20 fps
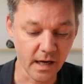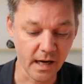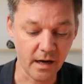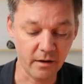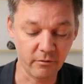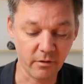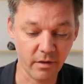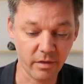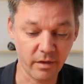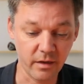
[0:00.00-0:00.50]

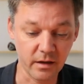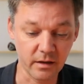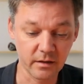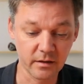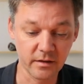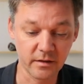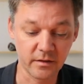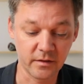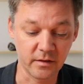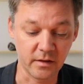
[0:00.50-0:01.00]

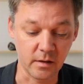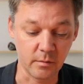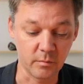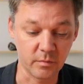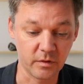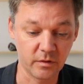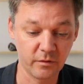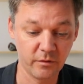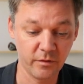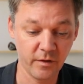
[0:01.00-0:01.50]
Everything
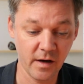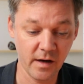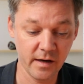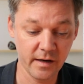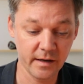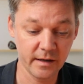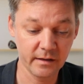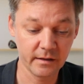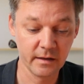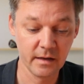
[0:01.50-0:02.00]
seems
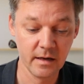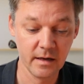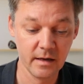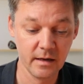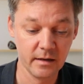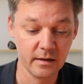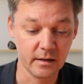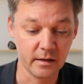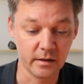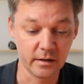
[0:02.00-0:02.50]
fine.
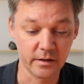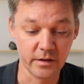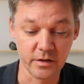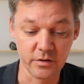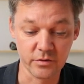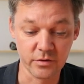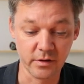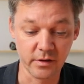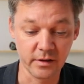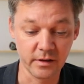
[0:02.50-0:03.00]

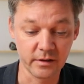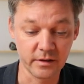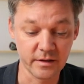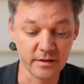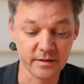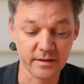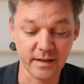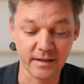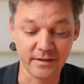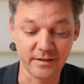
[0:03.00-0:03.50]
Usually
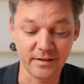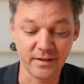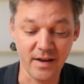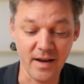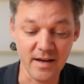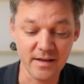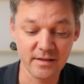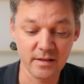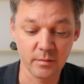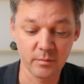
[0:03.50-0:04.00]
this can
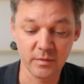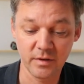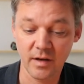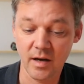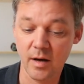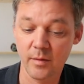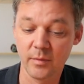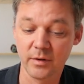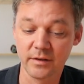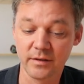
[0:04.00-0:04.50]
take some
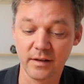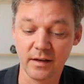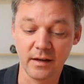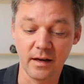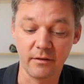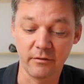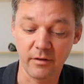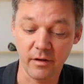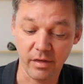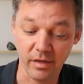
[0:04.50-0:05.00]
time until
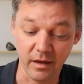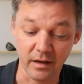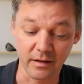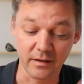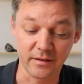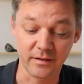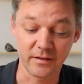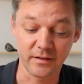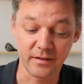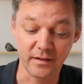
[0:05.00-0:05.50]
everything
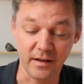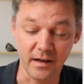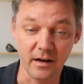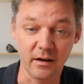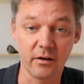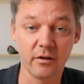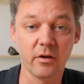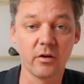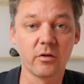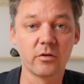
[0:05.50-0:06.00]
is
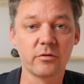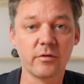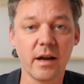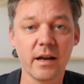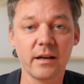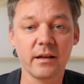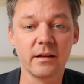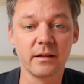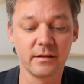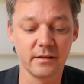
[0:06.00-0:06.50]
there
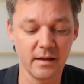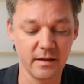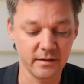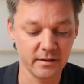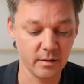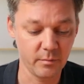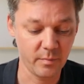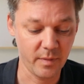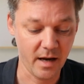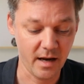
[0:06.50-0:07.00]
already.
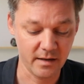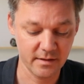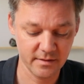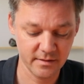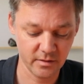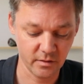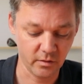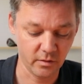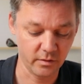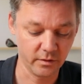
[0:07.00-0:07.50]
That
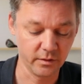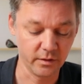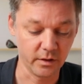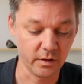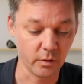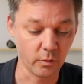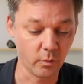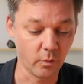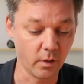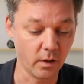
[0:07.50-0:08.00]
depends on
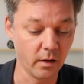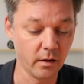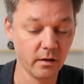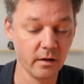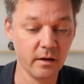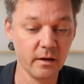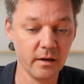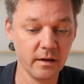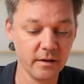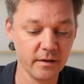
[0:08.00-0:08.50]
your
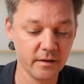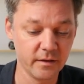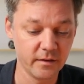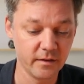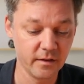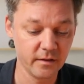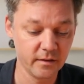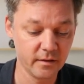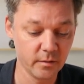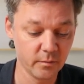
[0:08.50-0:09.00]

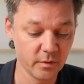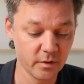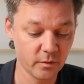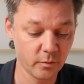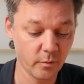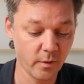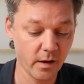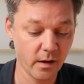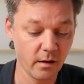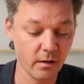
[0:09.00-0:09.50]
system
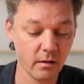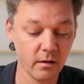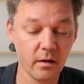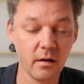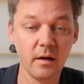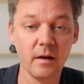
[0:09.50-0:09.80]
as well.